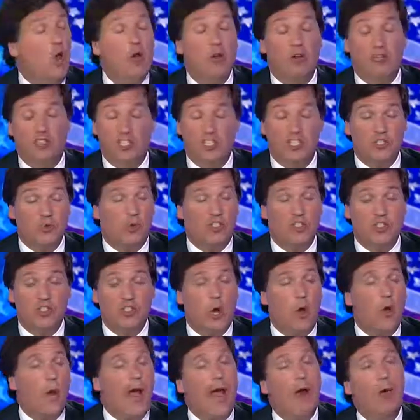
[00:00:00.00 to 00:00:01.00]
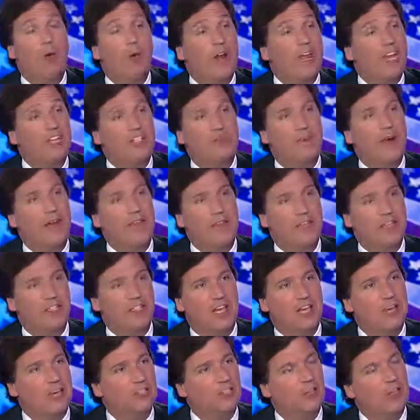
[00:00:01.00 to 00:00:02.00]
No, no, I'm we're sure so outraged it's not. by this.
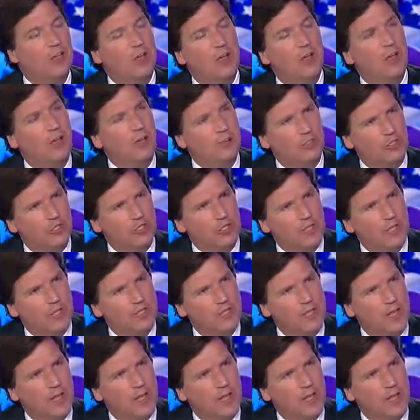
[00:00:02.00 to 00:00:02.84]
We just, should be outraged sure